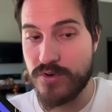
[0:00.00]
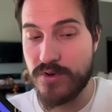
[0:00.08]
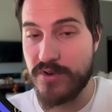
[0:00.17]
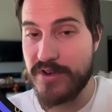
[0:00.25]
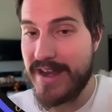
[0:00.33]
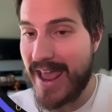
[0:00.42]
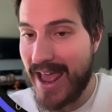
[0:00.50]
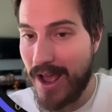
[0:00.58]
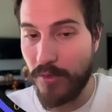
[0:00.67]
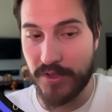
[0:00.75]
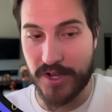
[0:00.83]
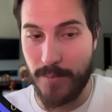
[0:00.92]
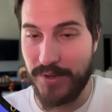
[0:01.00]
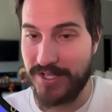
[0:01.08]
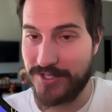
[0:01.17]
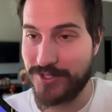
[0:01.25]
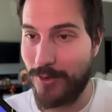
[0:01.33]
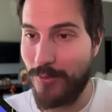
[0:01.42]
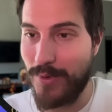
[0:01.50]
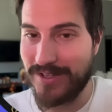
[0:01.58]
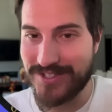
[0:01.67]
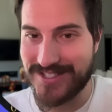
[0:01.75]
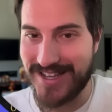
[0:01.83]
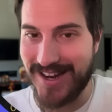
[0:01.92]
now the company's so
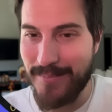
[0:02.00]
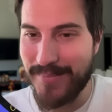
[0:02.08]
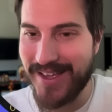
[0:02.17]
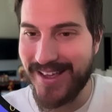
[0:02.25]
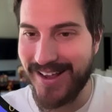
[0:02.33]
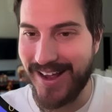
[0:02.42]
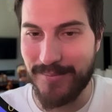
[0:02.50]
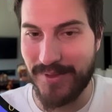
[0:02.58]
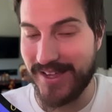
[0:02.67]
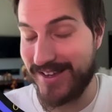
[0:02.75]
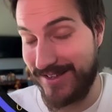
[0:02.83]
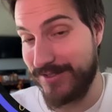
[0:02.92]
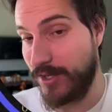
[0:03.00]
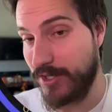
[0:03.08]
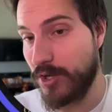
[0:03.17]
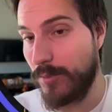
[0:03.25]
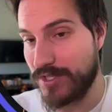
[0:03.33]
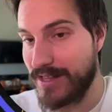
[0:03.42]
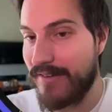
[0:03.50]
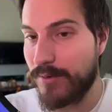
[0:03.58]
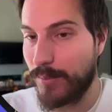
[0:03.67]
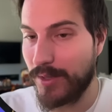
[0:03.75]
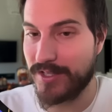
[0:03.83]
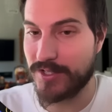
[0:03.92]
well set up, I'm like, it's almost
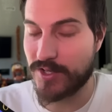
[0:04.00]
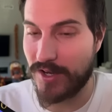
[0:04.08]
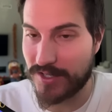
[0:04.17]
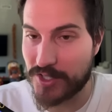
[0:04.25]
laughable that the stock is